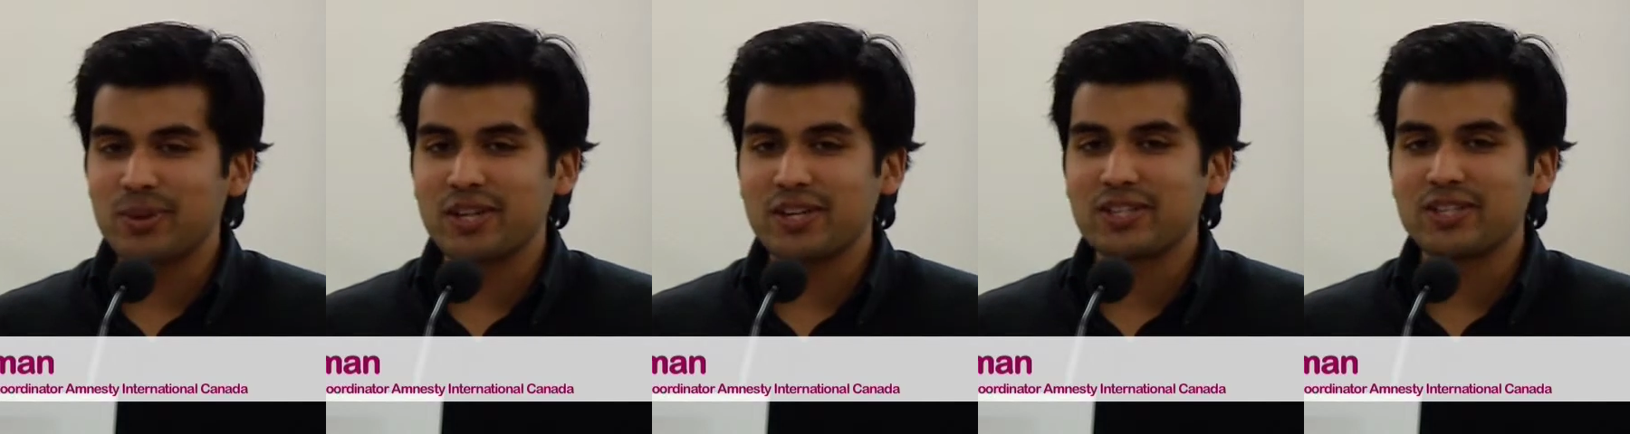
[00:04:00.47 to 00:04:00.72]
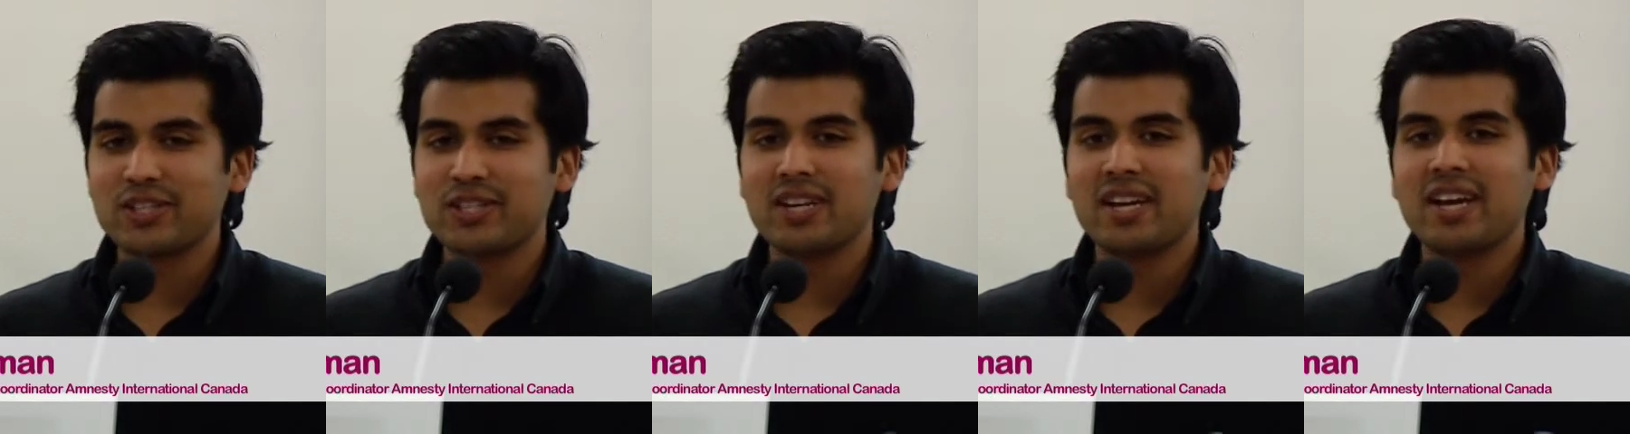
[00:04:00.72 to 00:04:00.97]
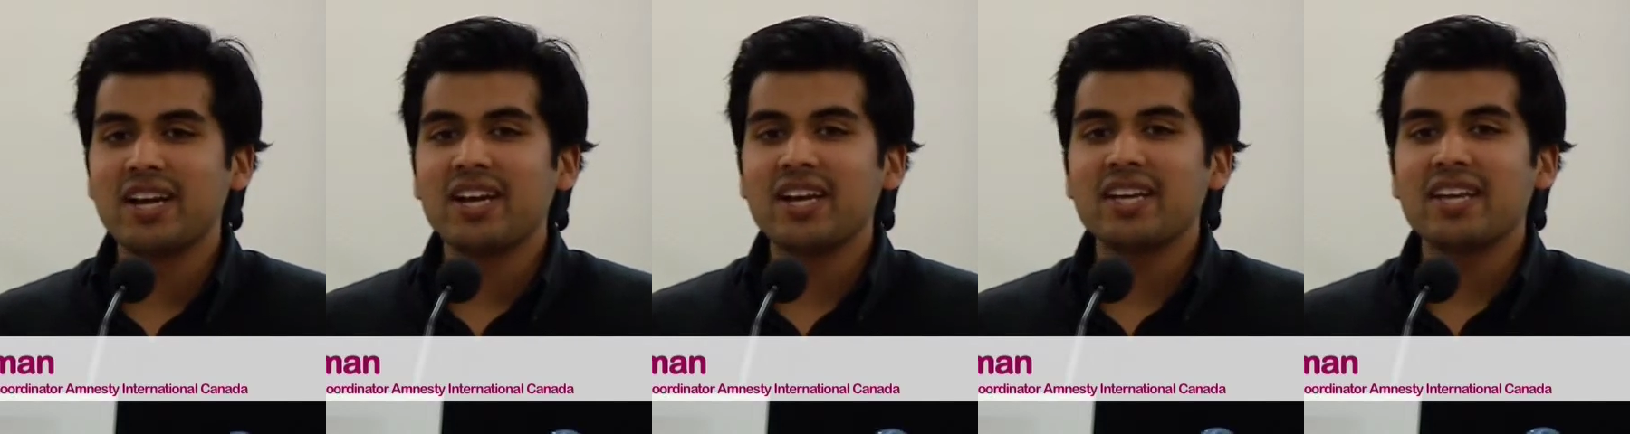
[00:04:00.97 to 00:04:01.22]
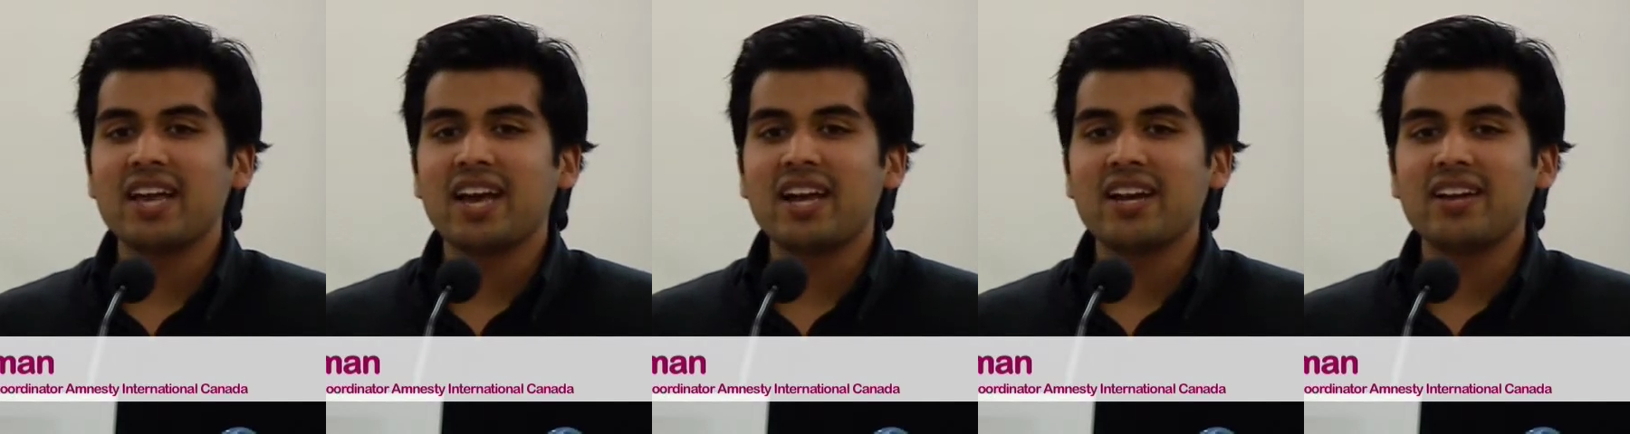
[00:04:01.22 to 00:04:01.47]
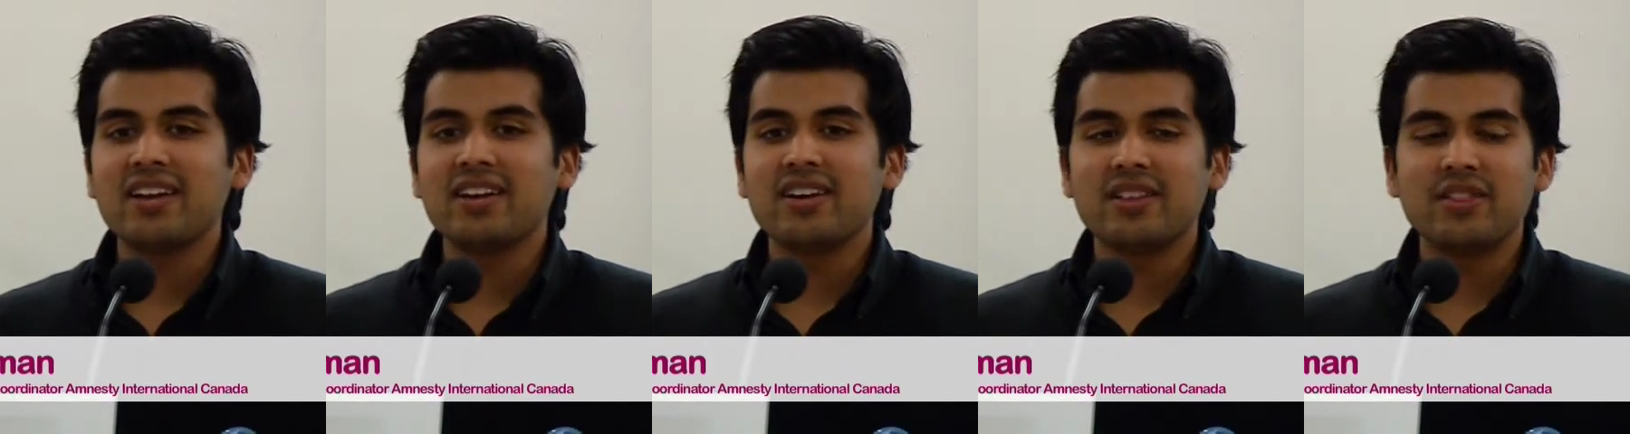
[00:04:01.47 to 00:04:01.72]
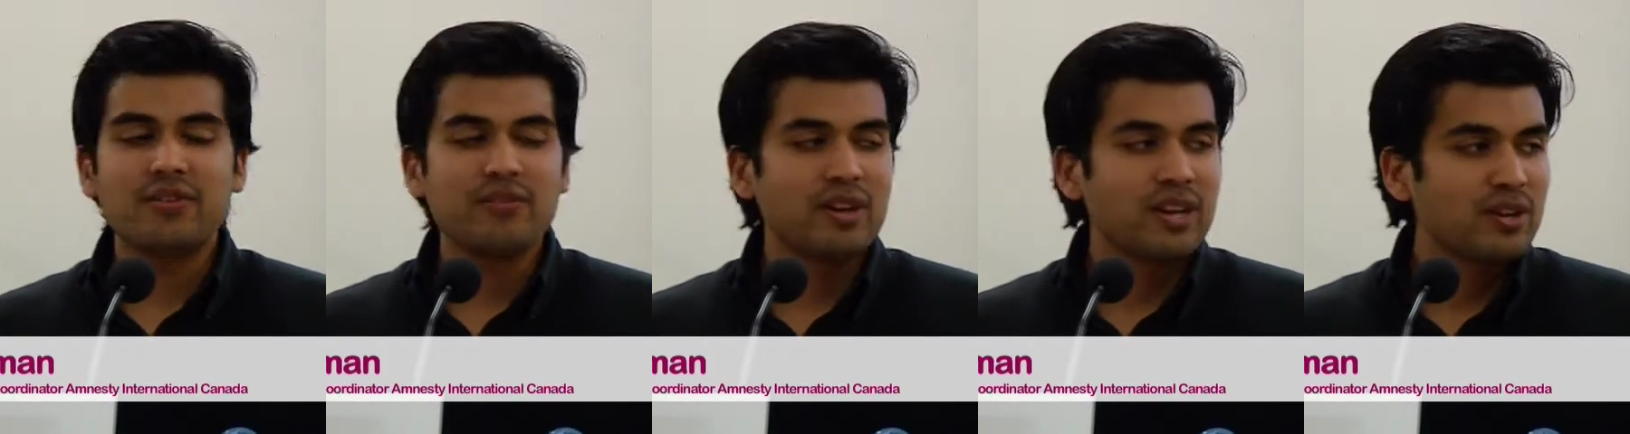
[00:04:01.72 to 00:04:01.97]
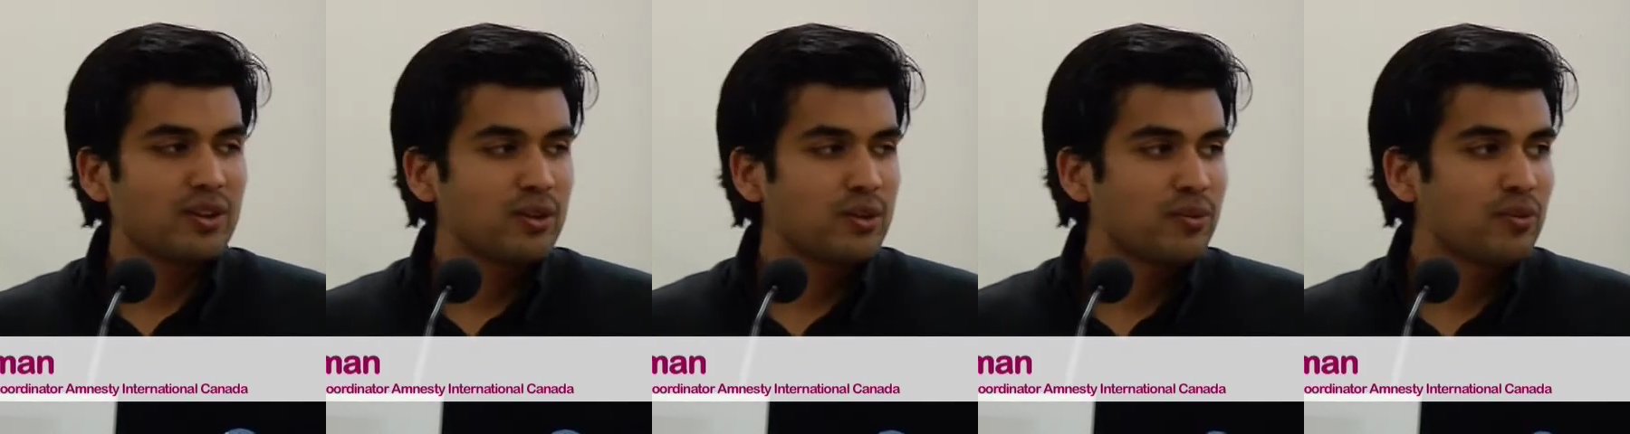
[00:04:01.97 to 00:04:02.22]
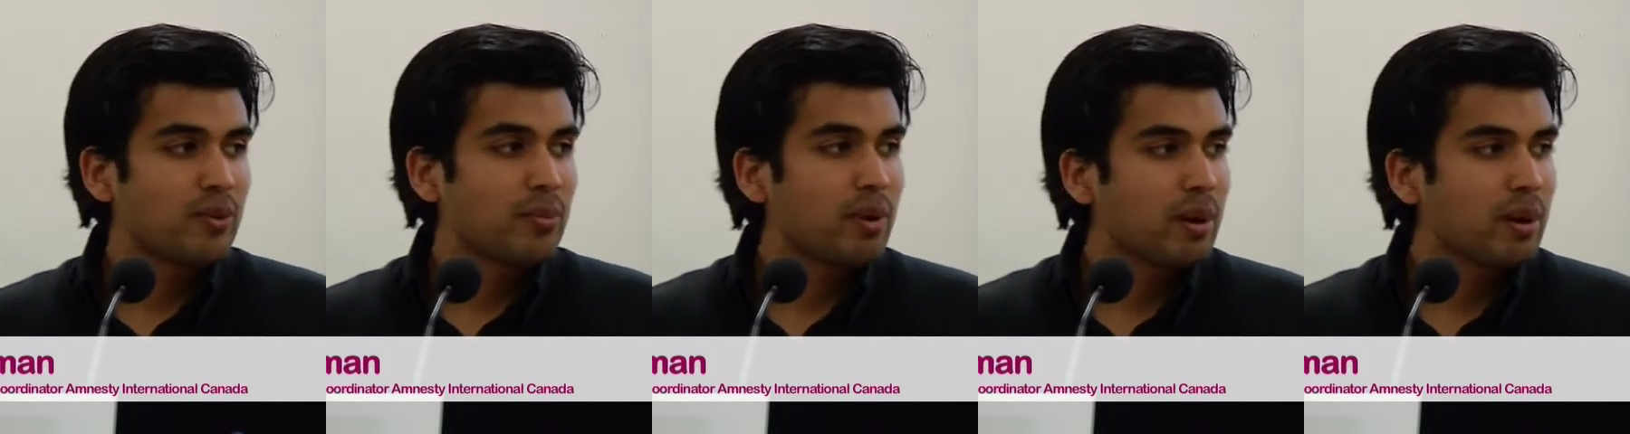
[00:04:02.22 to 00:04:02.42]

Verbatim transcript: Watch, Canada, the Vancouver